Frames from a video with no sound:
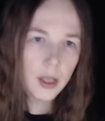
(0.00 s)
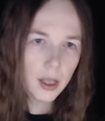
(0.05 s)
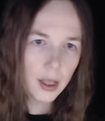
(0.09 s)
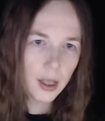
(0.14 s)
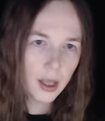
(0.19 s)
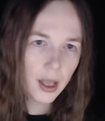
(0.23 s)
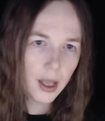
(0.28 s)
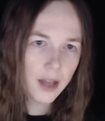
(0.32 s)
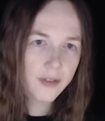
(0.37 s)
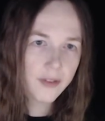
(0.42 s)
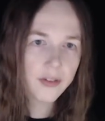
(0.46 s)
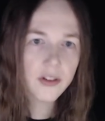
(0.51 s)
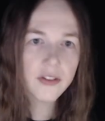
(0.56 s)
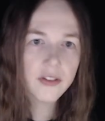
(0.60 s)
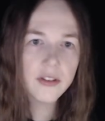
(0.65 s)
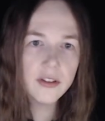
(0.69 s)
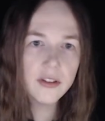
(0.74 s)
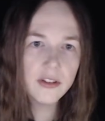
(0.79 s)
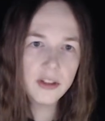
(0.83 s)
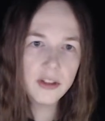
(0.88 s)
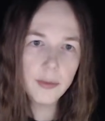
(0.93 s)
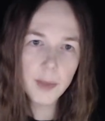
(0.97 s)
Ever
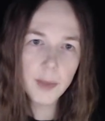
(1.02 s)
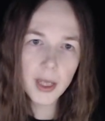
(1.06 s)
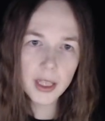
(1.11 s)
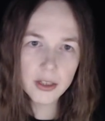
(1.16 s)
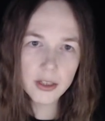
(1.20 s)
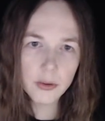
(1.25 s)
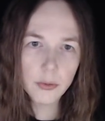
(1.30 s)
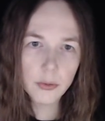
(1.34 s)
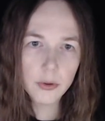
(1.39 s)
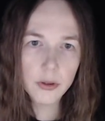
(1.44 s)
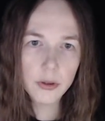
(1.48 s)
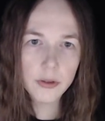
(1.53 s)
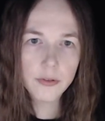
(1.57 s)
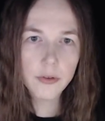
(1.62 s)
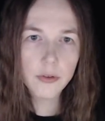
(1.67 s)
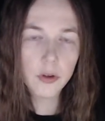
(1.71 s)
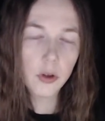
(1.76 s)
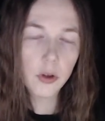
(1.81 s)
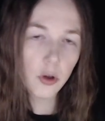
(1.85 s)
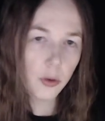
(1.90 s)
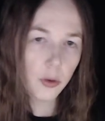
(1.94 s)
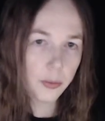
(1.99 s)
since he began to work for
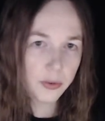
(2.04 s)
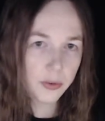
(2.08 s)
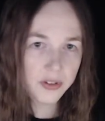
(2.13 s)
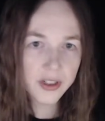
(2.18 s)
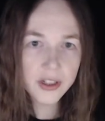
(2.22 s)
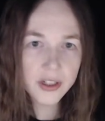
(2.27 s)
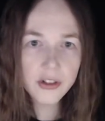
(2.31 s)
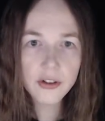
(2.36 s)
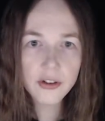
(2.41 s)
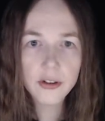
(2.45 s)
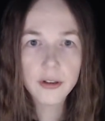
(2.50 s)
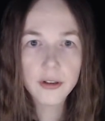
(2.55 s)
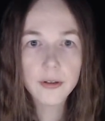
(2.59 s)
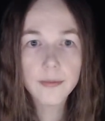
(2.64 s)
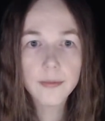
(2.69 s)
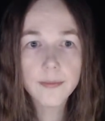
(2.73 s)
the corporation.